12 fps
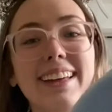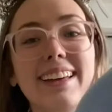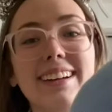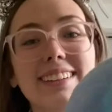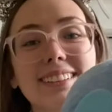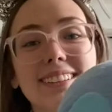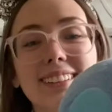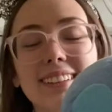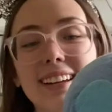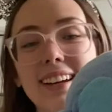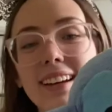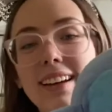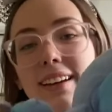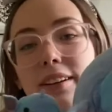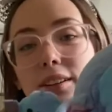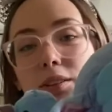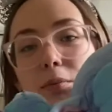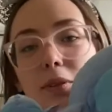Here's
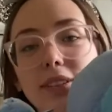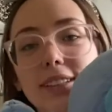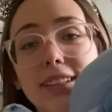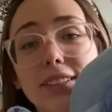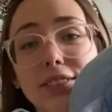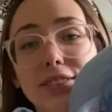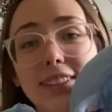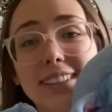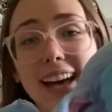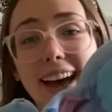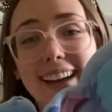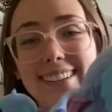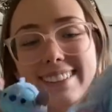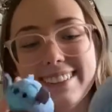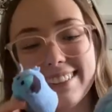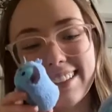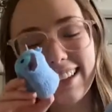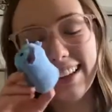normal stitch for size.
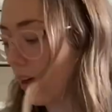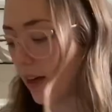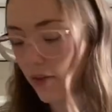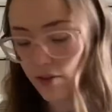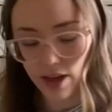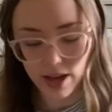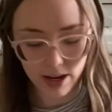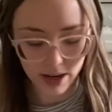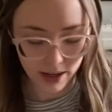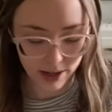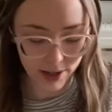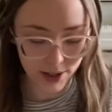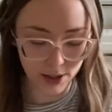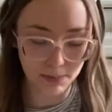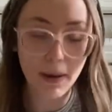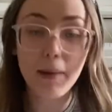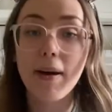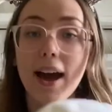And then here's
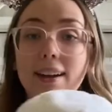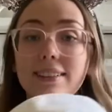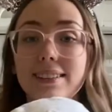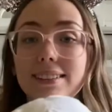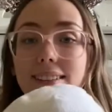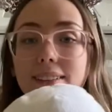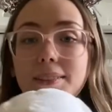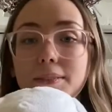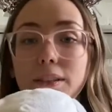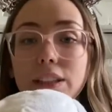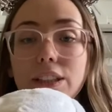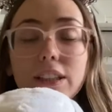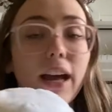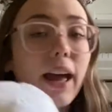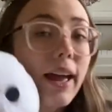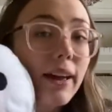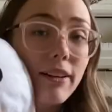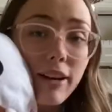Baymax, which
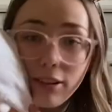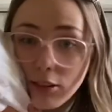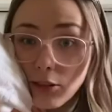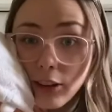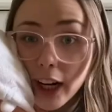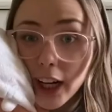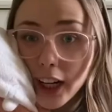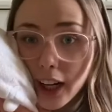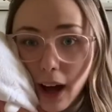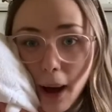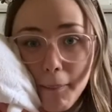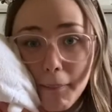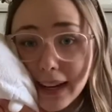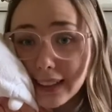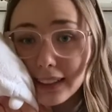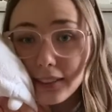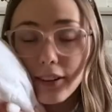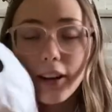a very
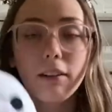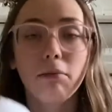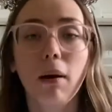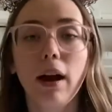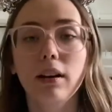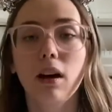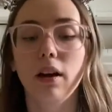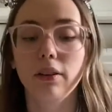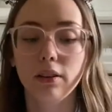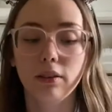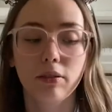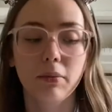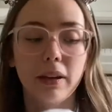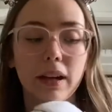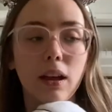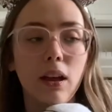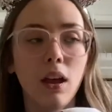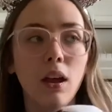amazing friend of mine got this for me
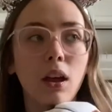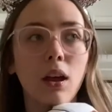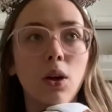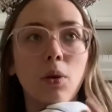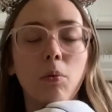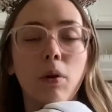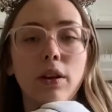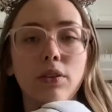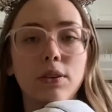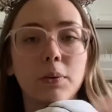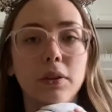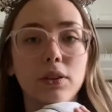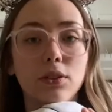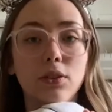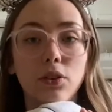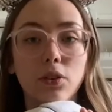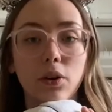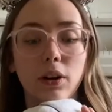when she went to New
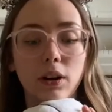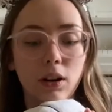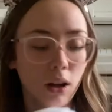York.